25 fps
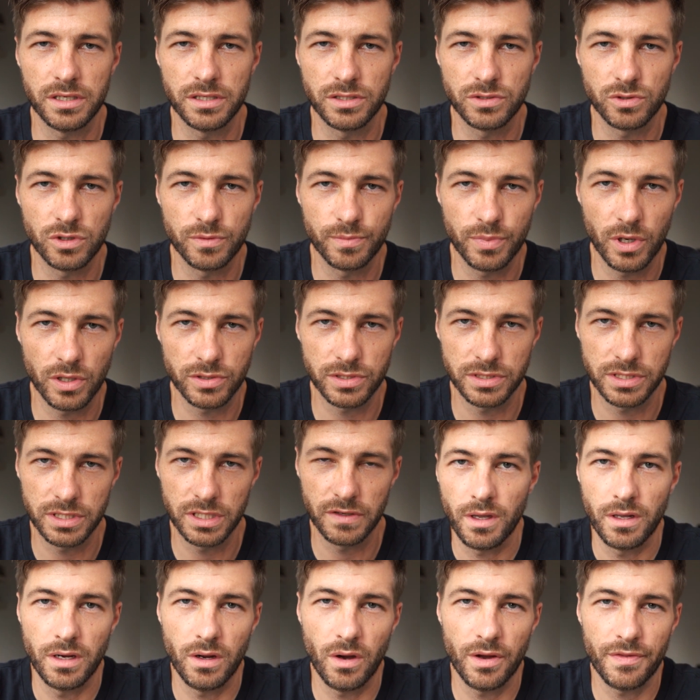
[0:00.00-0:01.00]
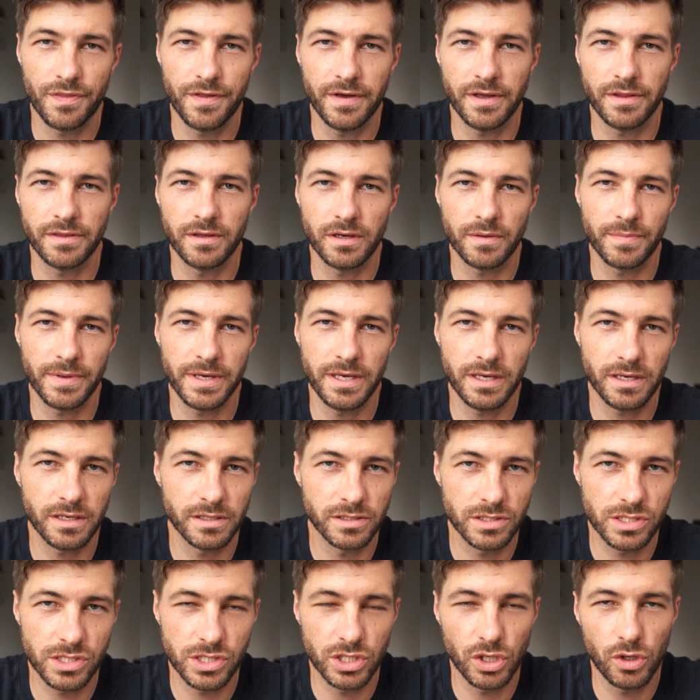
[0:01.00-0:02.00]
it into a positive. Now, I think that being
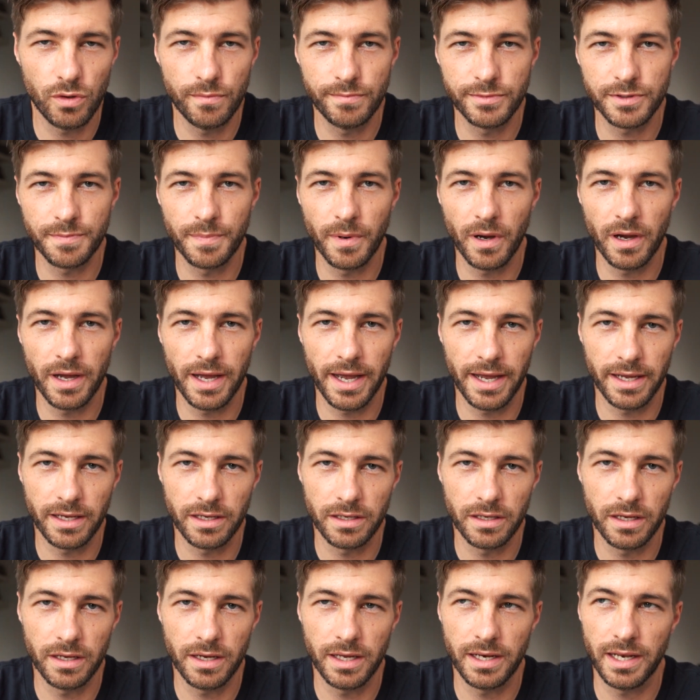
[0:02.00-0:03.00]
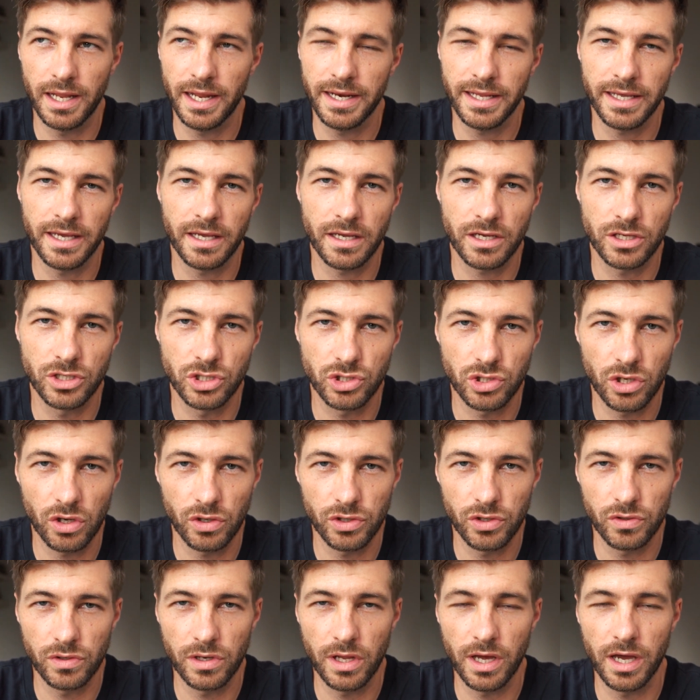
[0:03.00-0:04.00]
consumed by anger and letting it control
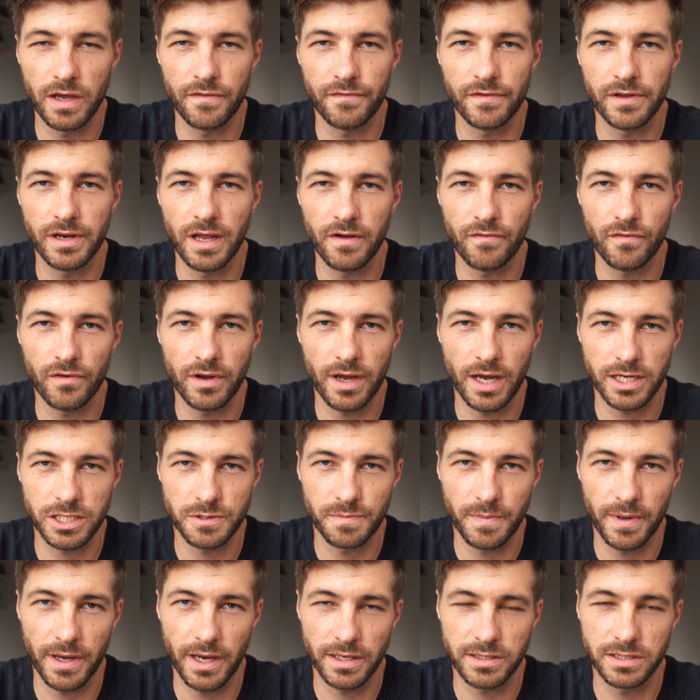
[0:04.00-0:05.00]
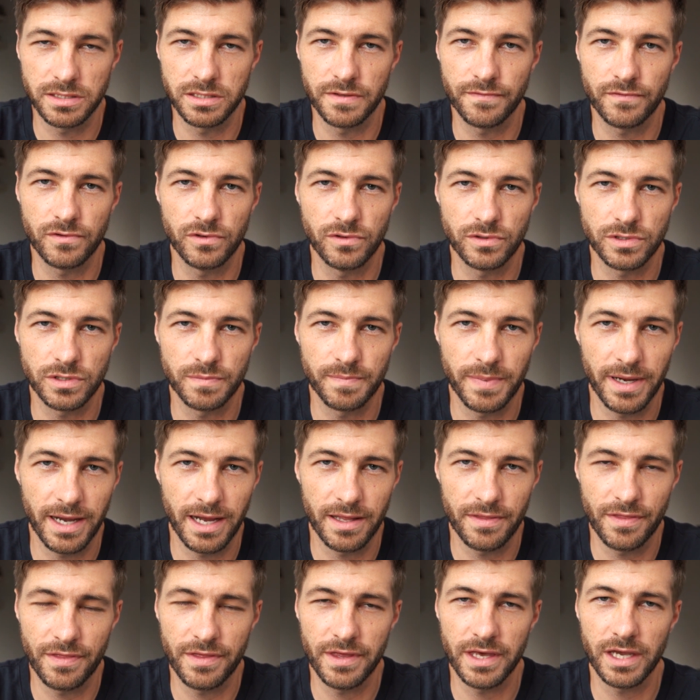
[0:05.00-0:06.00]
your life in every aspect is of course a
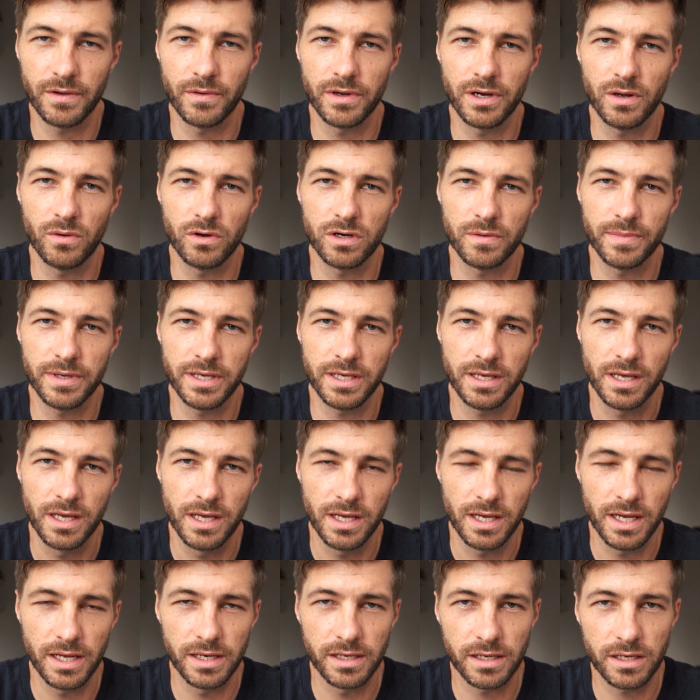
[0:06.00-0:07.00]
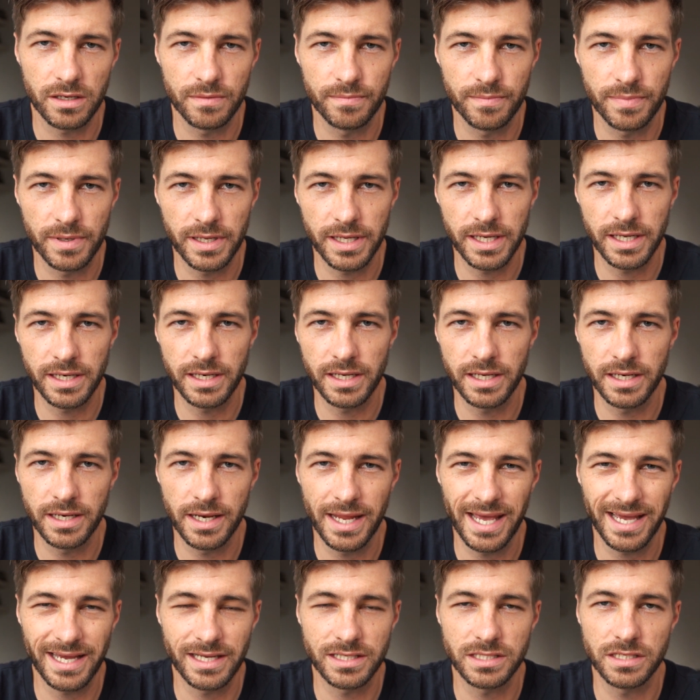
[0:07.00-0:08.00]
bad thing. We don't want to be in a completely
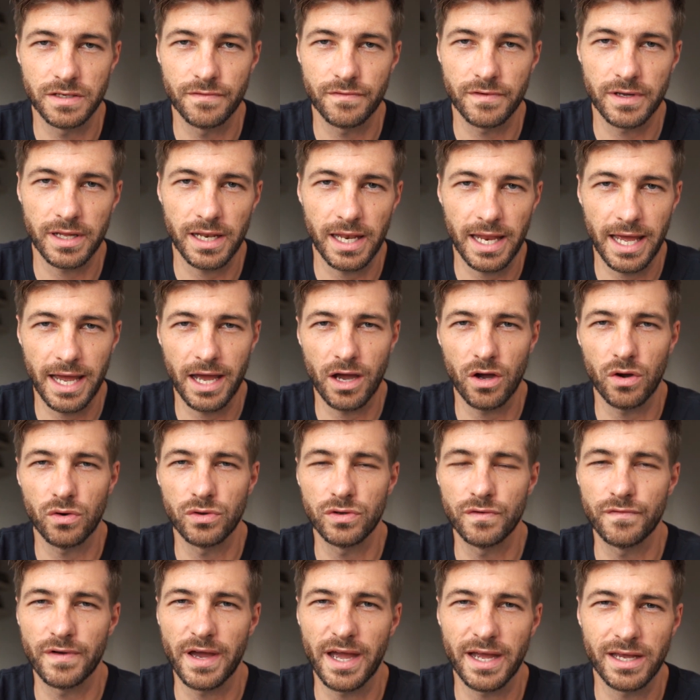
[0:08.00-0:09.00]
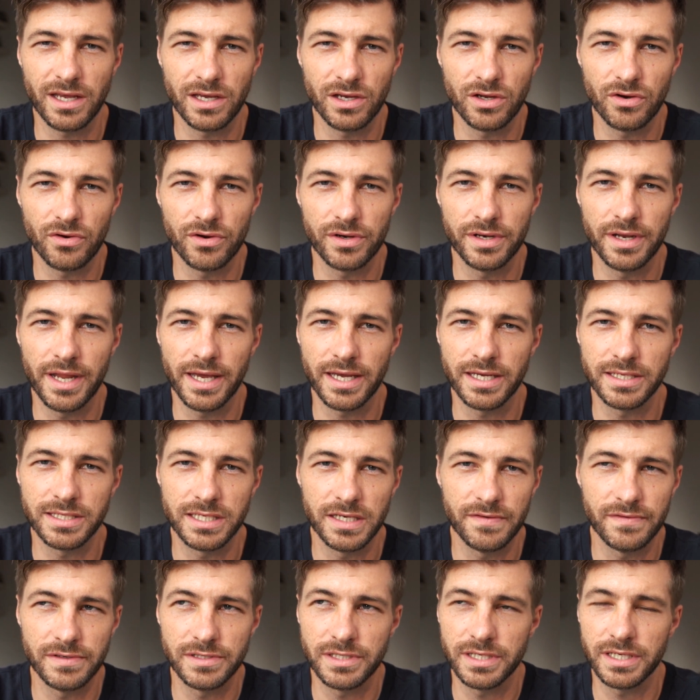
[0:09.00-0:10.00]
negative cloud of anger and
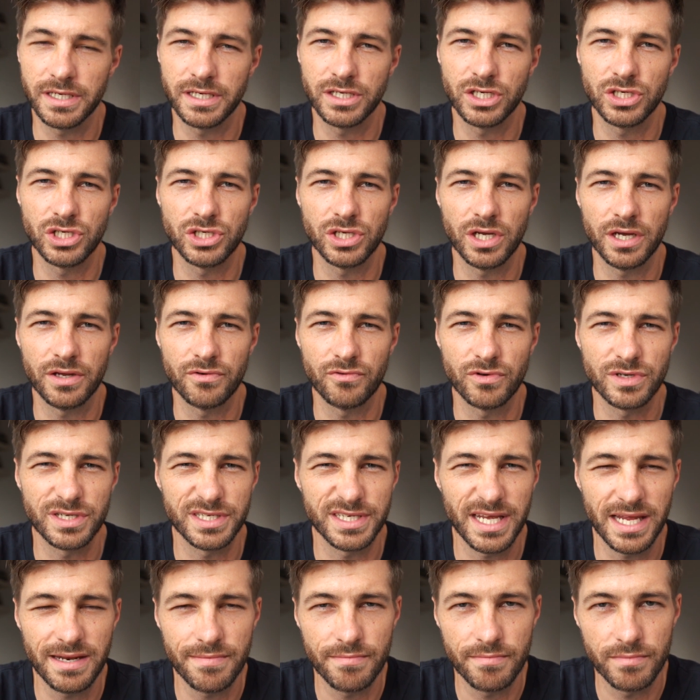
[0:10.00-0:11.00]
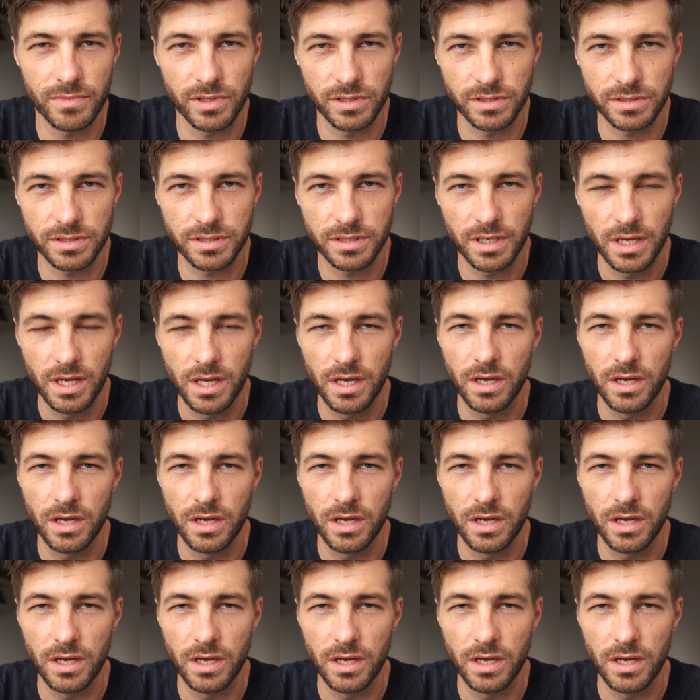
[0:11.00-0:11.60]
negativity and resentment